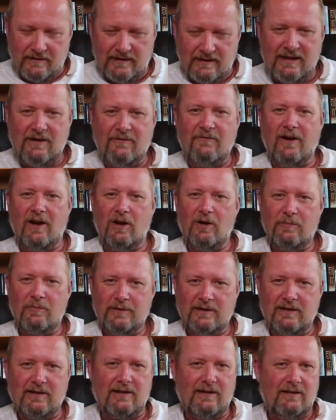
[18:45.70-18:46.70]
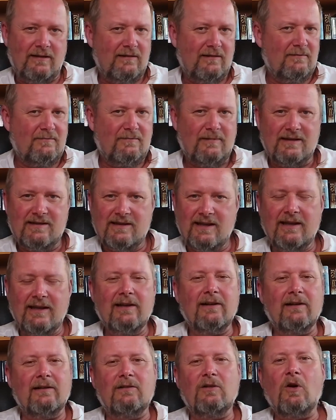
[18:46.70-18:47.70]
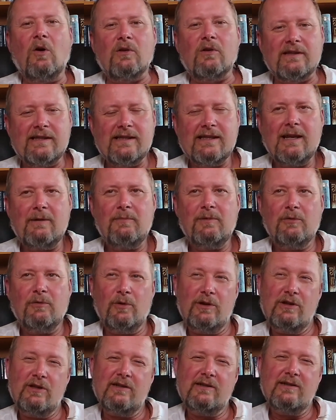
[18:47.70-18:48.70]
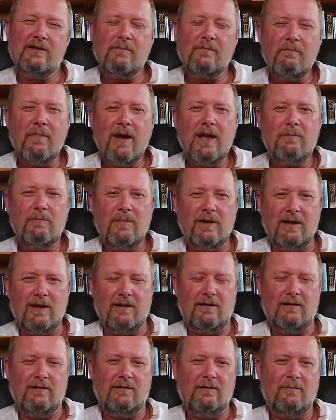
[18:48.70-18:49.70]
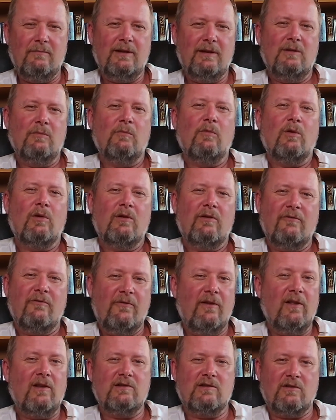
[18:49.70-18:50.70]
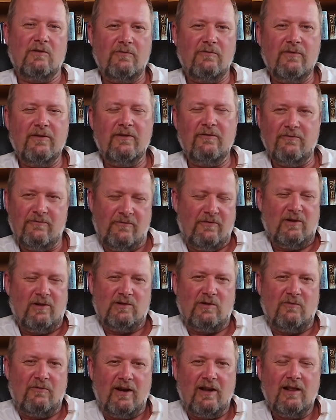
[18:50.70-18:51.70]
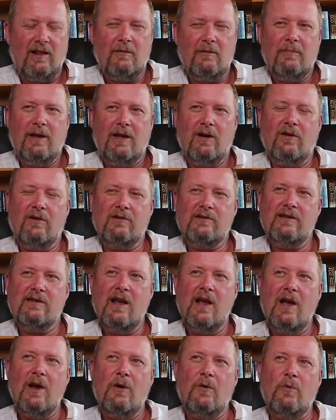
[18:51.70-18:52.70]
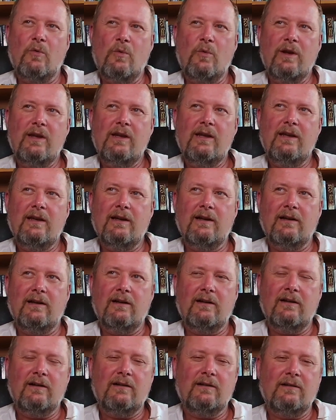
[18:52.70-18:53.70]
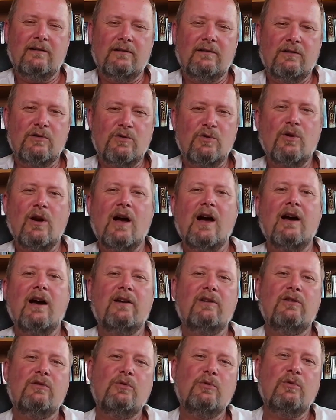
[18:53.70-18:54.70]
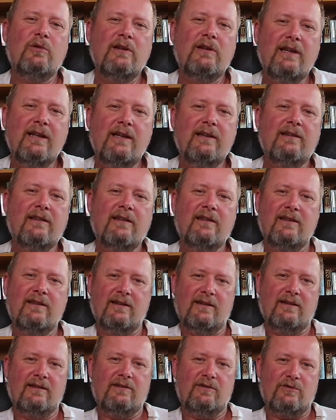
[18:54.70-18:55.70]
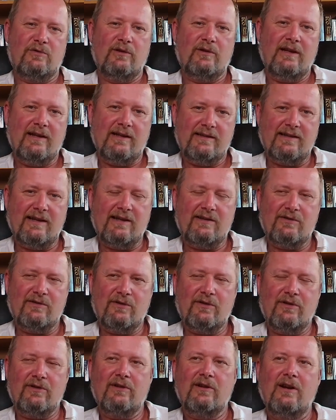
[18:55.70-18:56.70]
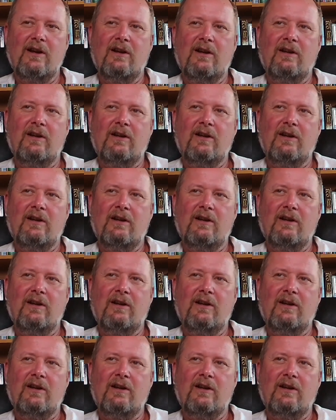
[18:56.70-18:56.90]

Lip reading: developed, let's say, a concept which is maybe a bit more philosophical, because we try to lead the tree assessor